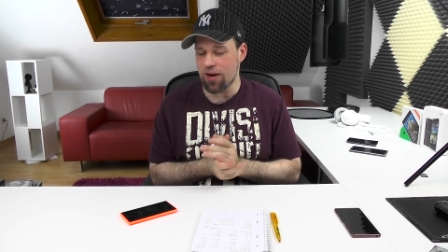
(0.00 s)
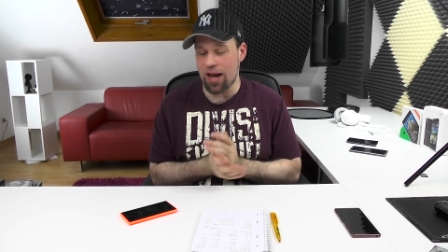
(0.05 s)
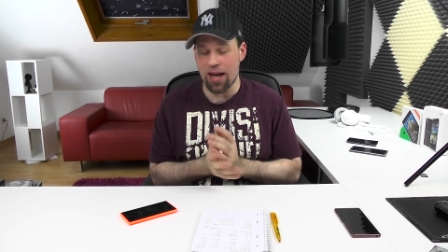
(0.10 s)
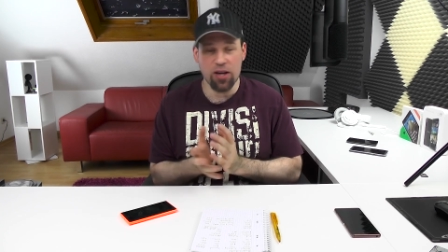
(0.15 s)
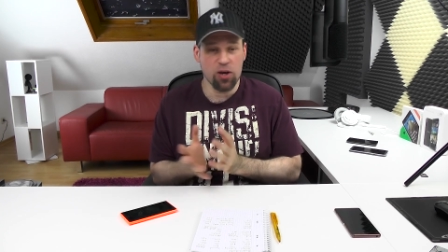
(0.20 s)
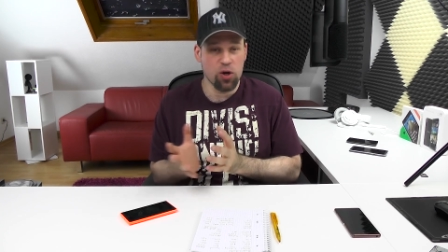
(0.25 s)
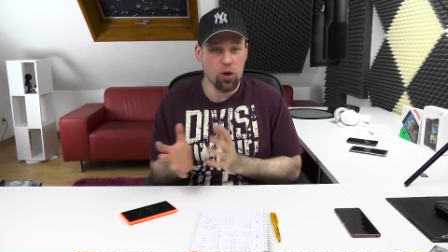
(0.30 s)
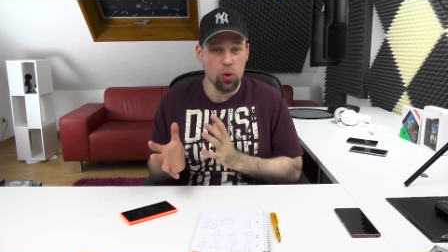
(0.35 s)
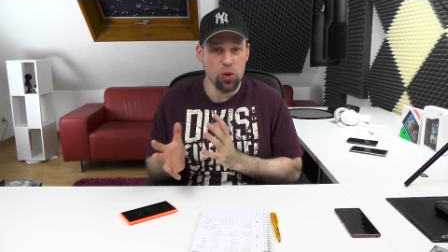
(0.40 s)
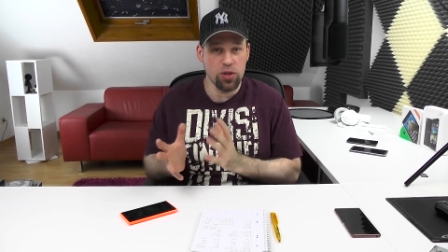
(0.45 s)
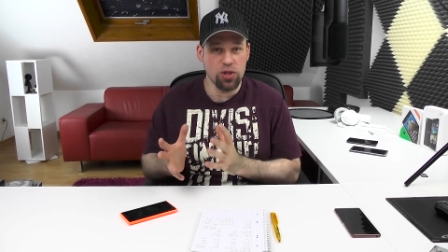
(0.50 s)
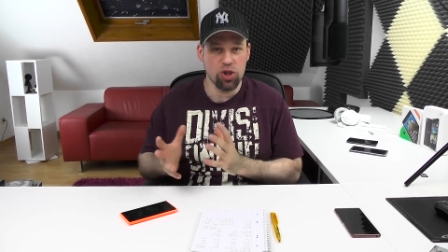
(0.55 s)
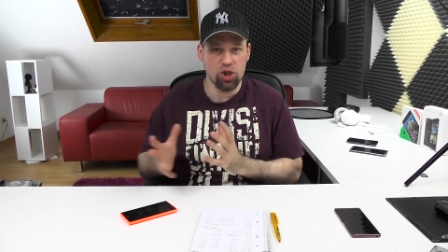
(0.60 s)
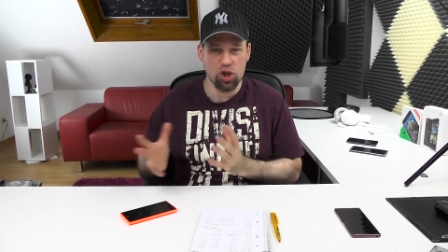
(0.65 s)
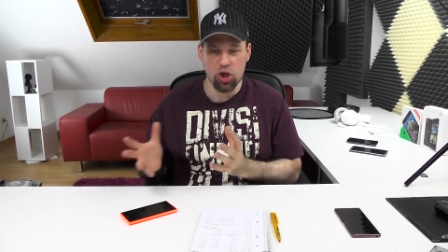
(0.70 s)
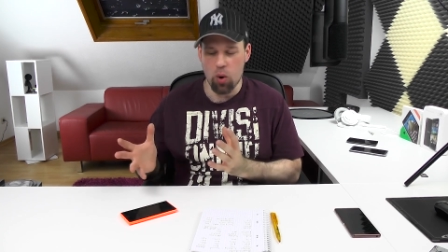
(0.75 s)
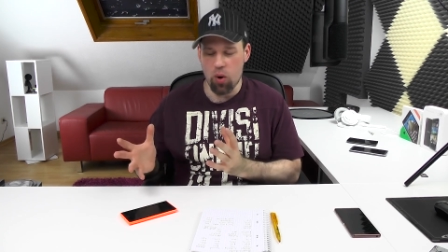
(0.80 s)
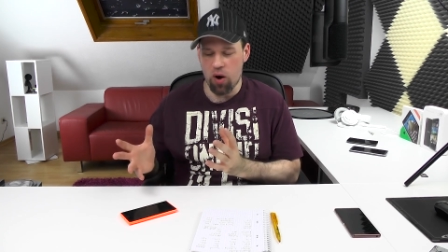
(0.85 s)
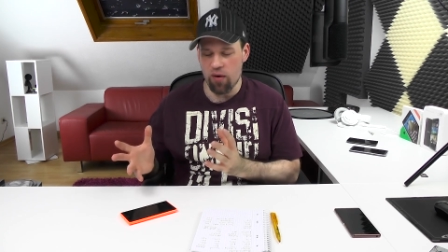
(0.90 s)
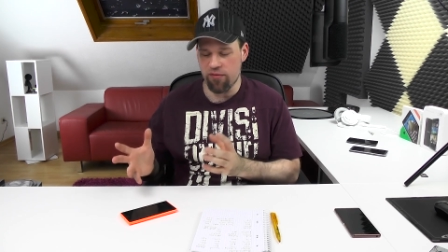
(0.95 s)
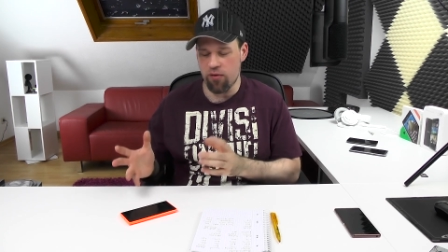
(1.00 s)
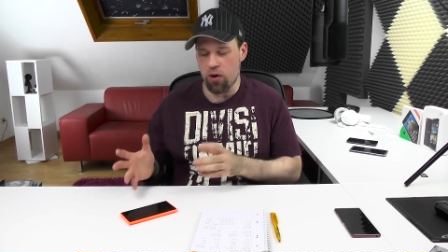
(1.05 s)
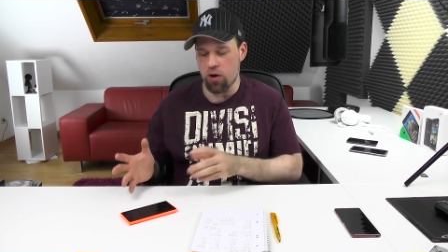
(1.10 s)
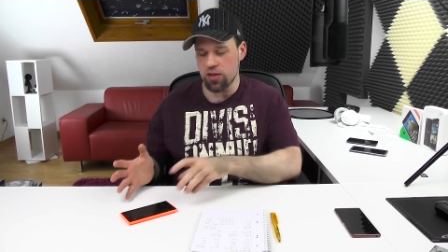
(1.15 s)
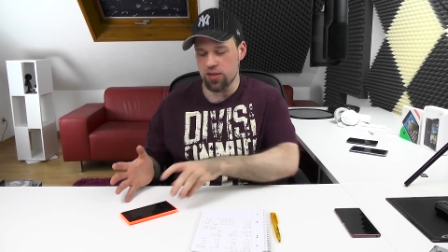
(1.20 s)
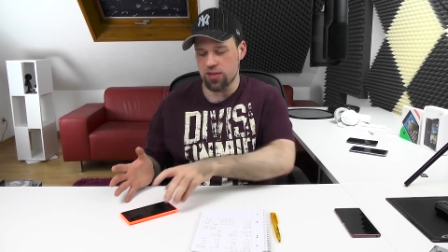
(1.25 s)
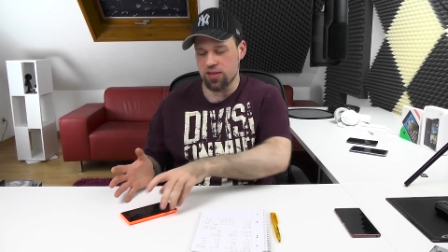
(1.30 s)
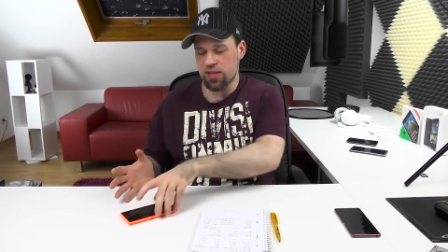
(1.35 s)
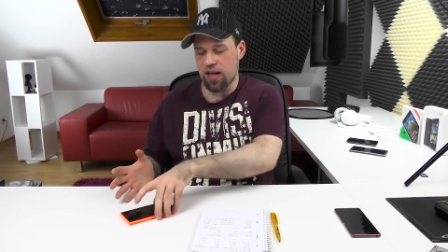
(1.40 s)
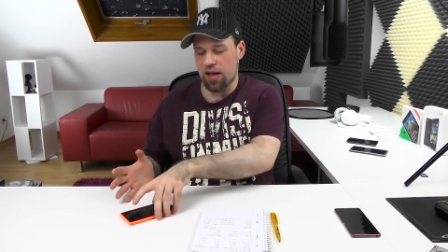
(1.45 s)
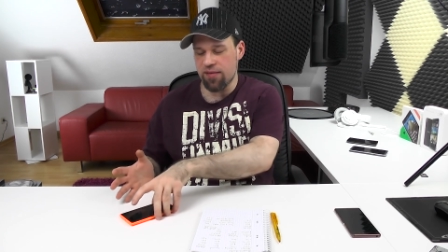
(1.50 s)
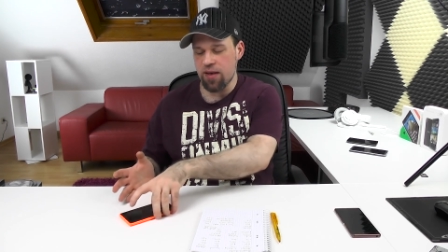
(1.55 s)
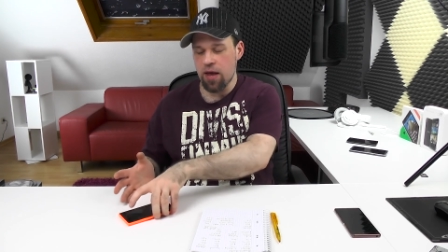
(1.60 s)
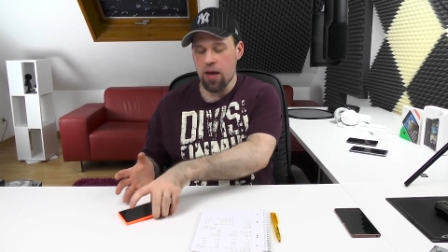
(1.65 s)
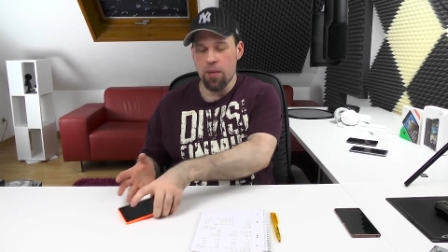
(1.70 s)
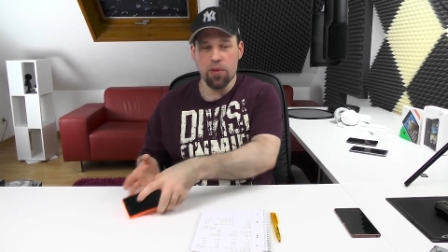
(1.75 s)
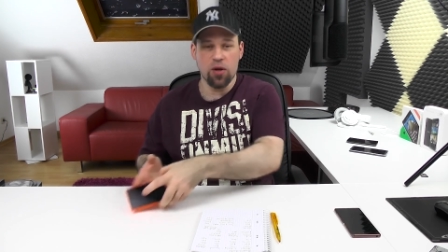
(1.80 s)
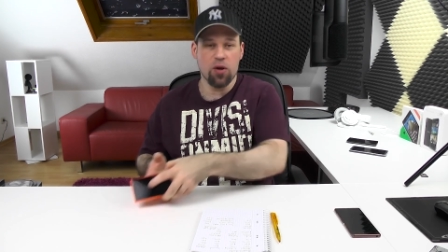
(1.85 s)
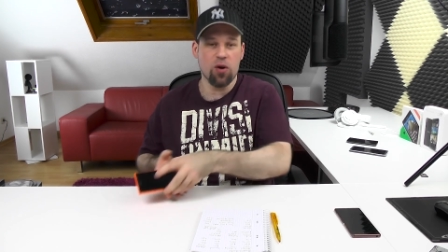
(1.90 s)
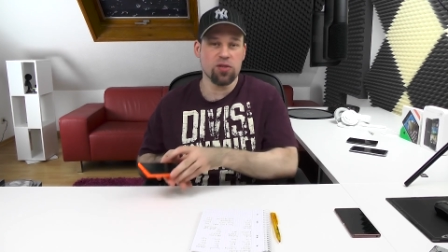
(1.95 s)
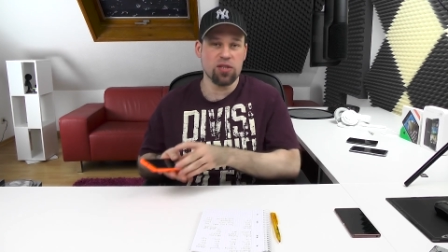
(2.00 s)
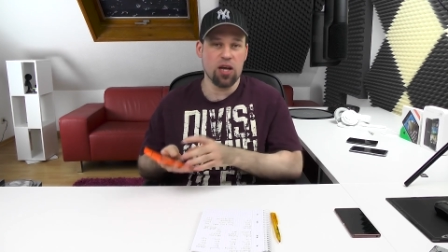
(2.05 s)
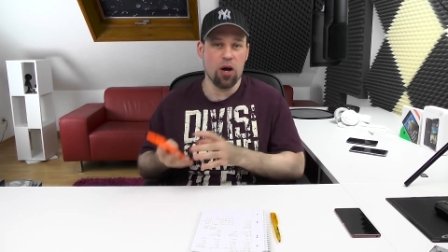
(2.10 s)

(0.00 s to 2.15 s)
I couldn't show off all the stuff because